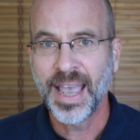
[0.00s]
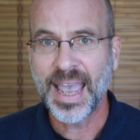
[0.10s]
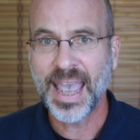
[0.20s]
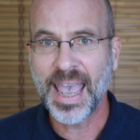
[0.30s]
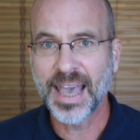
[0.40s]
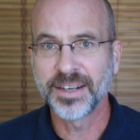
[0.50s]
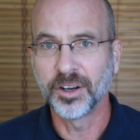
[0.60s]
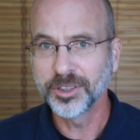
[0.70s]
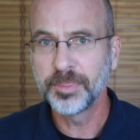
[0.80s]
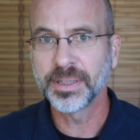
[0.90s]
And
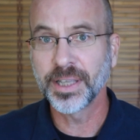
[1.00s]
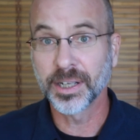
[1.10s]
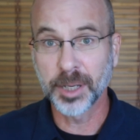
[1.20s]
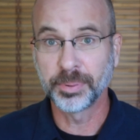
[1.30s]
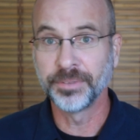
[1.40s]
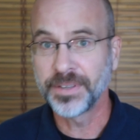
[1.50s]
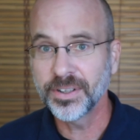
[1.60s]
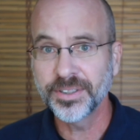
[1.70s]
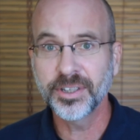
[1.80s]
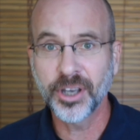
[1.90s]
ultimately, a couple of
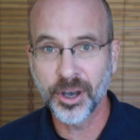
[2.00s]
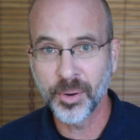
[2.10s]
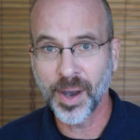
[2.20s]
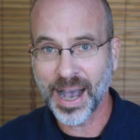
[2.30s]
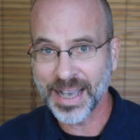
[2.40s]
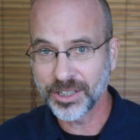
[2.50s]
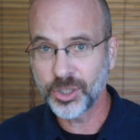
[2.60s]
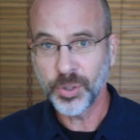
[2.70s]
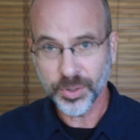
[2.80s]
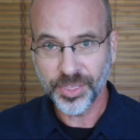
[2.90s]
years ago, I
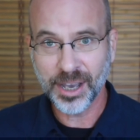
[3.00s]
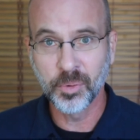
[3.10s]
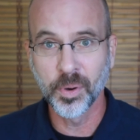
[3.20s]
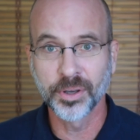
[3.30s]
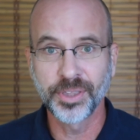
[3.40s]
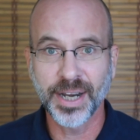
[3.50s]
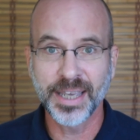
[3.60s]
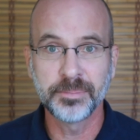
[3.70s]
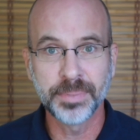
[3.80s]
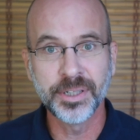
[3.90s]
took that work that I
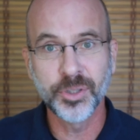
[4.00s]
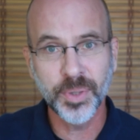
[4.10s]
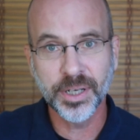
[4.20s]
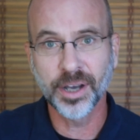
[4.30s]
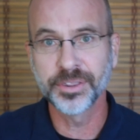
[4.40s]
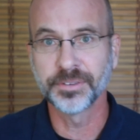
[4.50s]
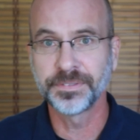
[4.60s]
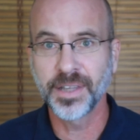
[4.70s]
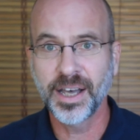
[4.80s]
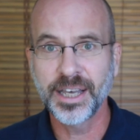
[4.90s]
had been doing on the
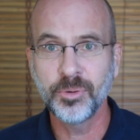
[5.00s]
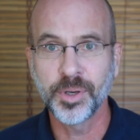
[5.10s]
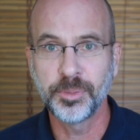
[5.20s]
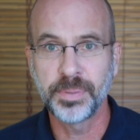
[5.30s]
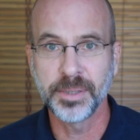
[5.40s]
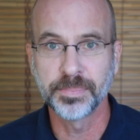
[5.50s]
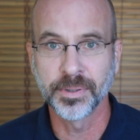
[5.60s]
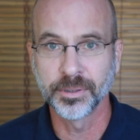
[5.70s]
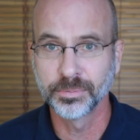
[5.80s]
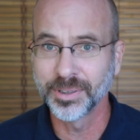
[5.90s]
fly with
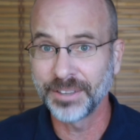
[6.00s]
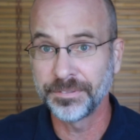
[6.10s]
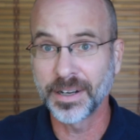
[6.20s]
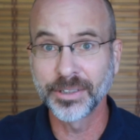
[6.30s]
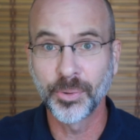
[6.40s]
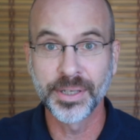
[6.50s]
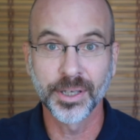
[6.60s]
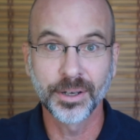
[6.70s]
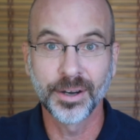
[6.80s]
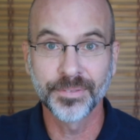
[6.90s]
people, really following
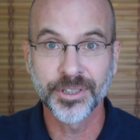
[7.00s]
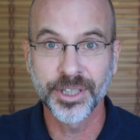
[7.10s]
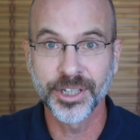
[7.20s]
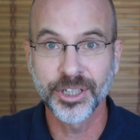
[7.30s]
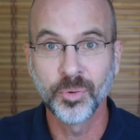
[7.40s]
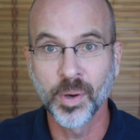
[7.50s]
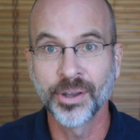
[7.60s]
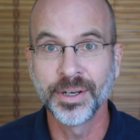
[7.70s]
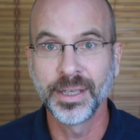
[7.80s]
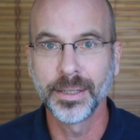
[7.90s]
the conversation
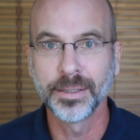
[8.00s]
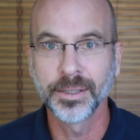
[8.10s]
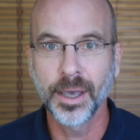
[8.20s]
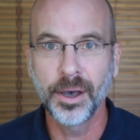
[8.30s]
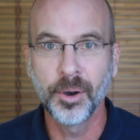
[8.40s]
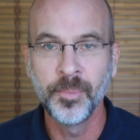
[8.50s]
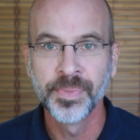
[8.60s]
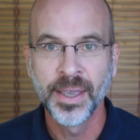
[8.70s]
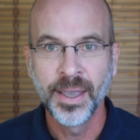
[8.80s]
where it needed to go,